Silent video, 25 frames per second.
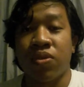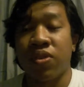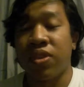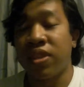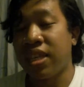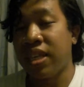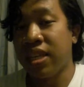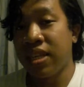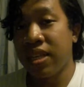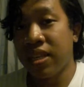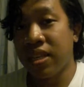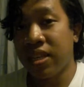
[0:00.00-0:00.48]

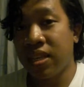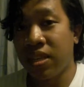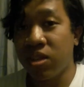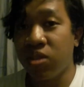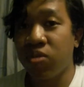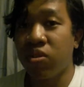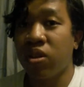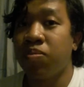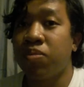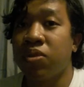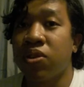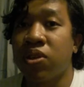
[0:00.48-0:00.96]
This
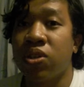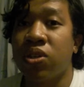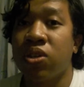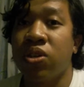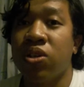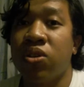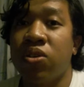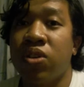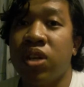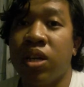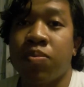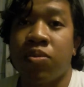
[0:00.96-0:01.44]
new
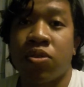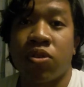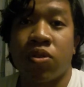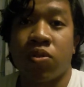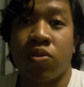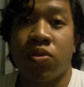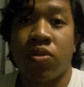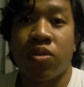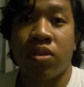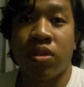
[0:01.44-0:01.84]
episode, episode